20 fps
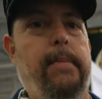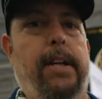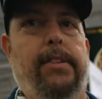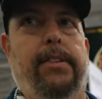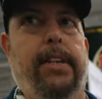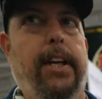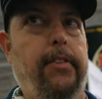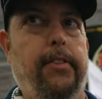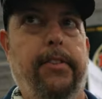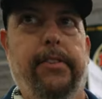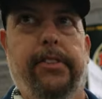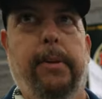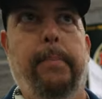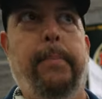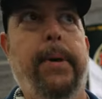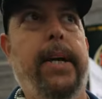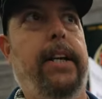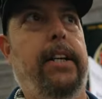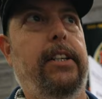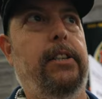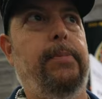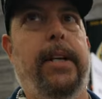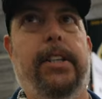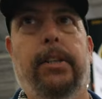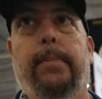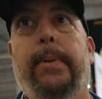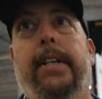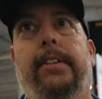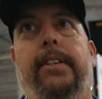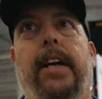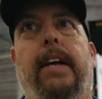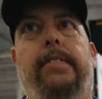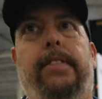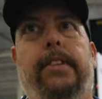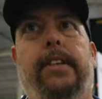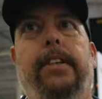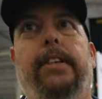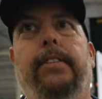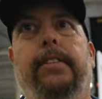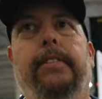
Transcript: not saying that it's the biggest, but it's the biggest I've seen.